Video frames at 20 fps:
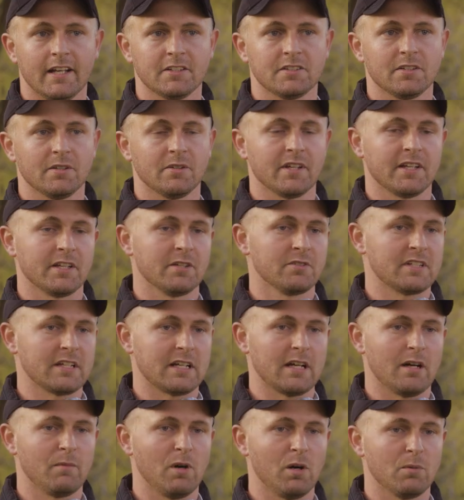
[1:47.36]
And so they used to
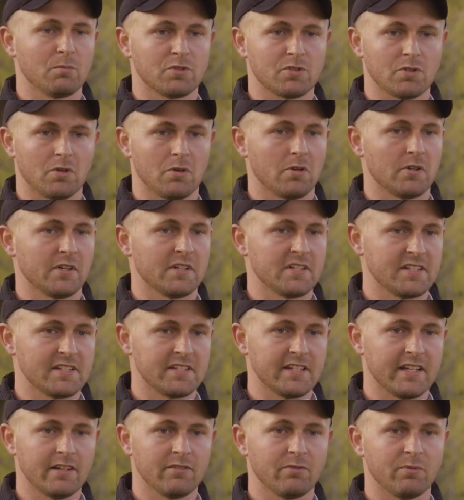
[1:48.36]
come home sore and
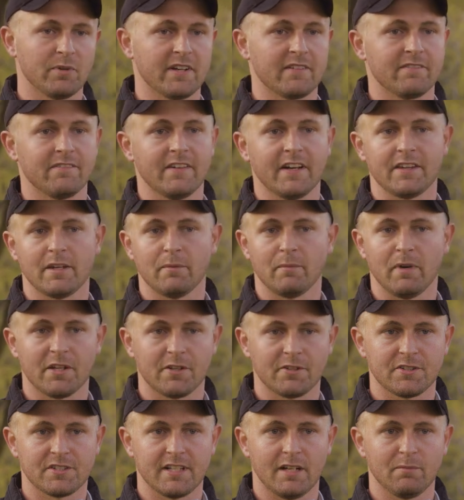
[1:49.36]
stiff. We'd fed them
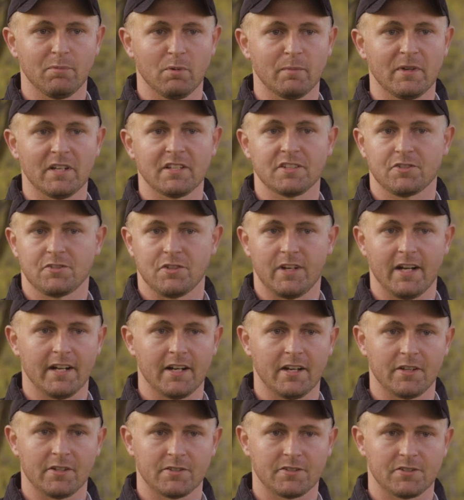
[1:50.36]
other supplements,
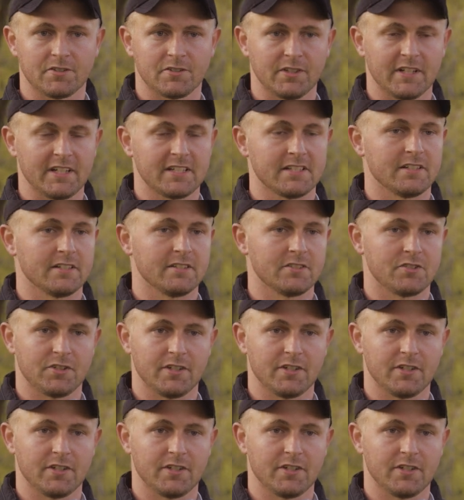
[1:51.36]
tried other tricks and